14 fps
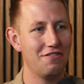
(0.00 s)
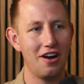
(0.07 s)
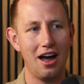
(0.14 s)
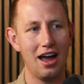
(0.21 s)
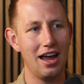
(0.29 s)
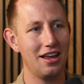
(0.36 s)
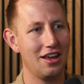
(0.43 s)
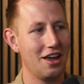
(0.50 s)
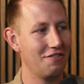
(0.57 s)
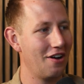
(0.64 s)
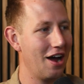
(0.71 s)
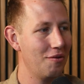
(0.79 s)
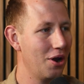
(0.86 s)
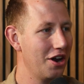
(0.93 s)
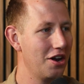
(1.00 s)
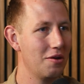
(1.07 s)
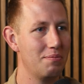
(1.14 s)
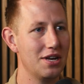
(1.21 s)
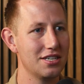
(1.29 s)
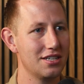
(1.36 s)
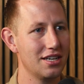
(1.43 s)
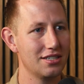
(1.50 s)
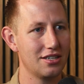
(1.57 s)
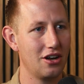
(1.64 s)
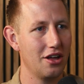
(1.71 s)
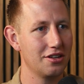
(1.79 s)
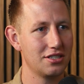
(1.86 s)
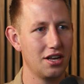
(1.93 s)
if I run at a business and
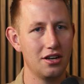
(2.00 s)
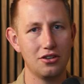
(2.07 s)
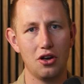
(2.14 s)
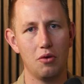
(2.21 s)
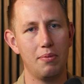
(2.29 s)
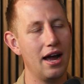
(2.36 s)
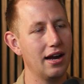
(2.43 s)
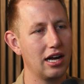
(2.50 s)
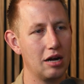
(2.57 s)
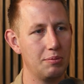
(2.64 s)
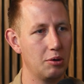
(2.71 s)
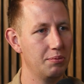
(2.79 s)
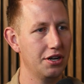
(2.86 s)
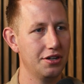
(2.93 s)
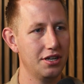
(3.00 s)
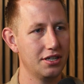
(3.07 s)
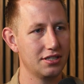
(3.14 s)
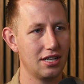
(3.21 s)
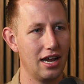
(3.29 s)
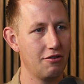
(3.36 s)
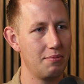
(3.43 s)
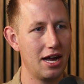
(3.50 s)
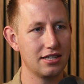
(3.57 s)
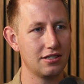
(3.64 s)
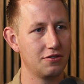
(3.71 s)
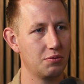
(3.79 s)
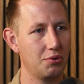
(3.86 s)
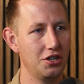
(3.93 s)
all of a sudden go buy a couple buildings and have a
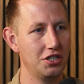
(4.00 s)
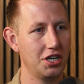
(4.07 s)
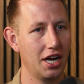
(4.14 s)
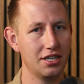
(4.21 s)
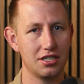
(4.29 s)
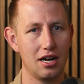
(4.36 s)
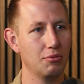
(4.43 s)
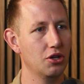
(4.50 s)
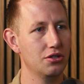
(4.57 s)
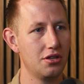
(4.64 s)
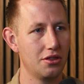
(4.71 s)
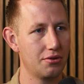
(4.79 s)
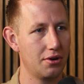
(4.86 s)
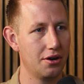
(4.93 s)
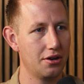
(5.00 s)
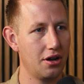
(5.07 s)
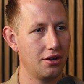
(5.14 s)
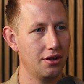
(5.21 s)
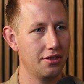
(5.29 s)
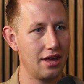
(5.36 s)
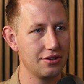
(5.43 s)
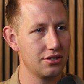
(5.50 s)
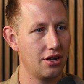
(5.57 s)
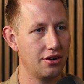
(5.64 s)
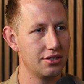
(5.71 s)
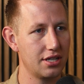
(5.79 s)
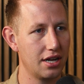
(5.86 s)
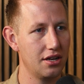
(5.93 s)
massive depreciation, I'm losing
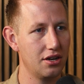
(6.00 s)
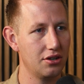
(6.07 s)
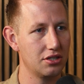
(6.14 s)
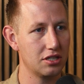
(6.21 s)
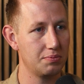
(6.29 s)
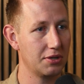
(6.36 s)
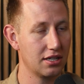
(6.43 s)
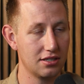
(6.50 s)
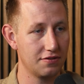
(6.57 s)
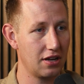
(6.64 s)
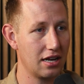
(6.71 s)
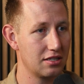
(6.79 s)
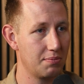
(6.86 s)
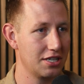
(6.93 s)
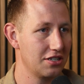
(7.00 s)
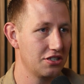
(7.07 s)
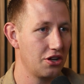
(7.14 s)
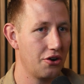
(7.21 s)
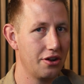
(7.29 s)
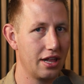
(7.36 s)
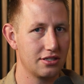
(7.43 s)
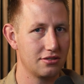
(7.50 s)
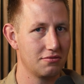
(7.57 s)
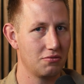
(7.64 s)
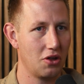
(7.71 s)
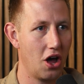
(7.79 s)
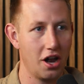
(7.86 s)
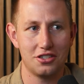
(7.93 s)
$300,000 that year just because of, as a business owner, that's
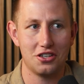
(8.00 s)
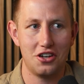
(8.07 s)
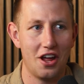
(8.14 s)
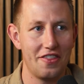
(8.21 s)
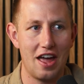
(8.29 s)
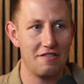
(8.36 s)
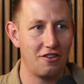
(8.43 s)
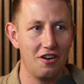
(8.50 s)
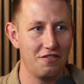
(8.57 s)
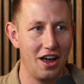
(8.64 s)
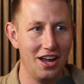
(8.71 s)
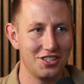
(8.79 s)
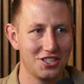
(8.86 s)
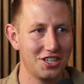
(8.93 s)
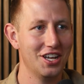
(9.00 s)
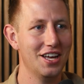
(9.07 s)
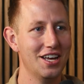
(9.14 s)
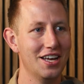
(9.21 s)
honestly not that far-fetched.